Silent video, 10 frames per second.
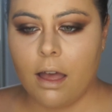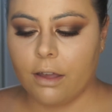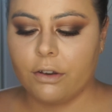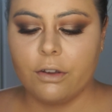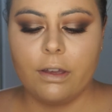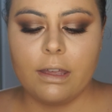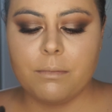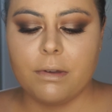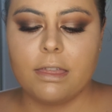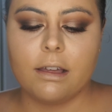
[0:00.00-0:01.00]
I'm going to go in
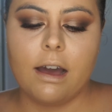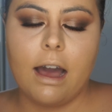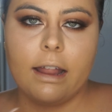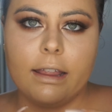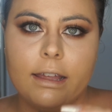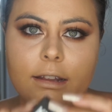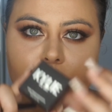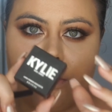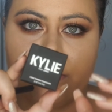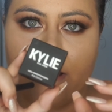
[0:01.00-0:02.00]
with the Kylie
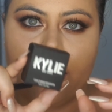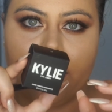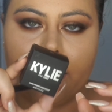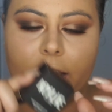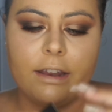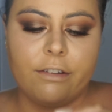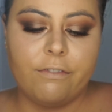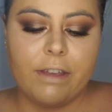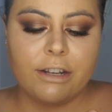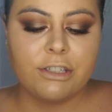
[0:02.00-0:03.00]
loose highlighter in
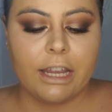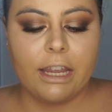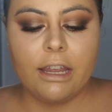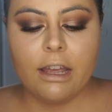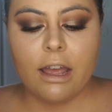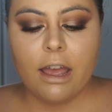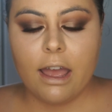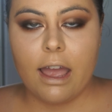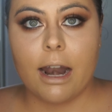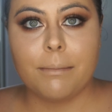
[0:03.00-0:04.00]
Fiji,
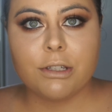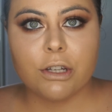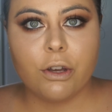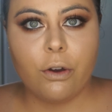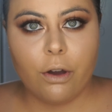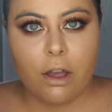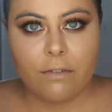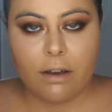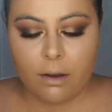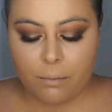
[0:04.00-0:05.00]
and I'm just going to go
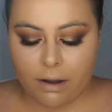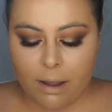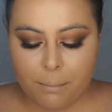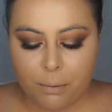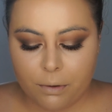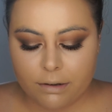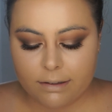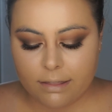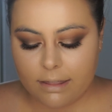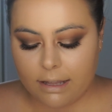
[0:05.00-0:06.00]
over where I put
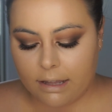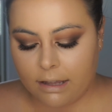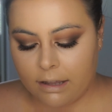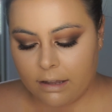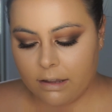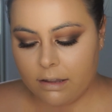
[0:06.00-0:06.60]
the,